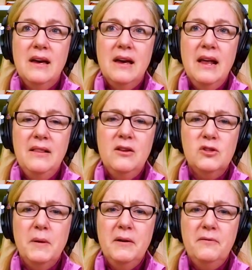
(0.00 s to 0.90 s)
and
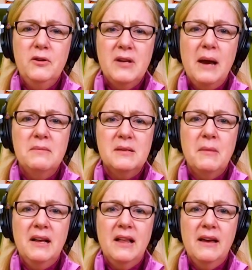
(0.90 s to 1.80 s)
there's been a few times in
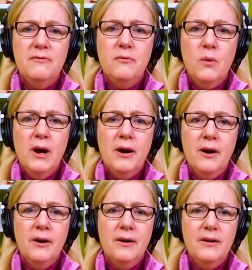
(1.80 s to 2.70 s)
my life
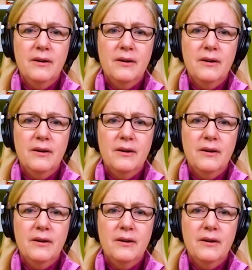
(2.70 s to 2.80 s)
where